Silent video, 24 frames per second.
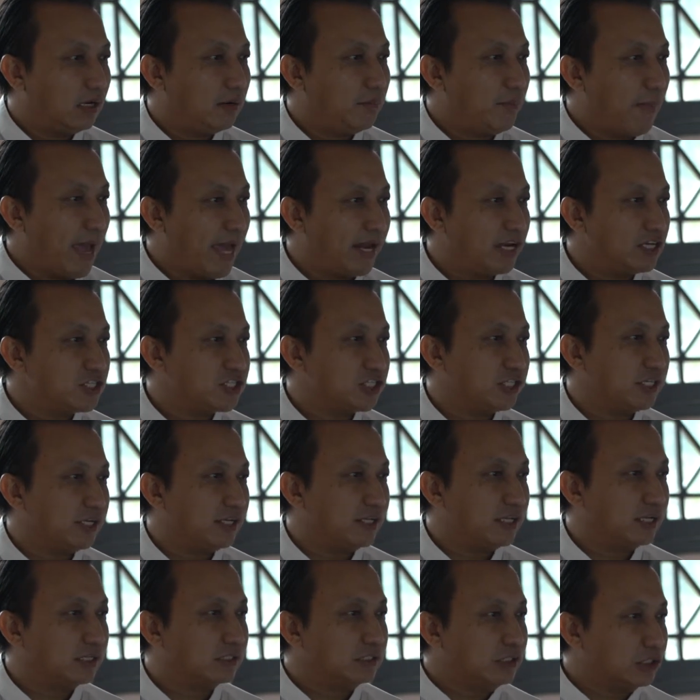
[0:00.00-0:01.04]
managing
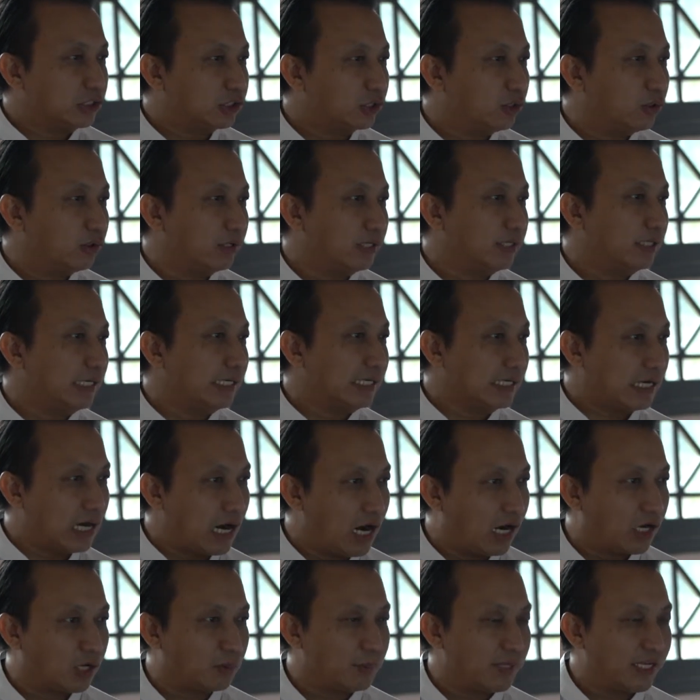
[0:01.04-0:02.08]
and then controlling the
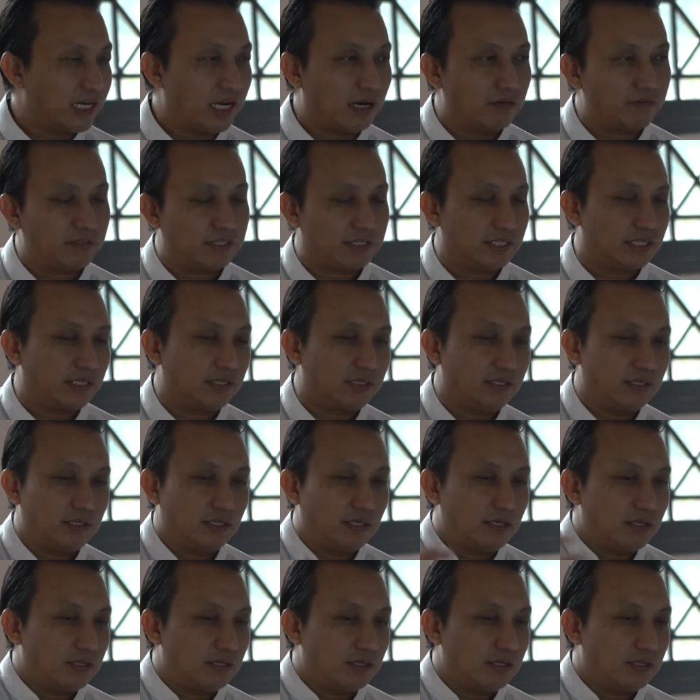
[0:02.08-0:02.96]
economy and everything.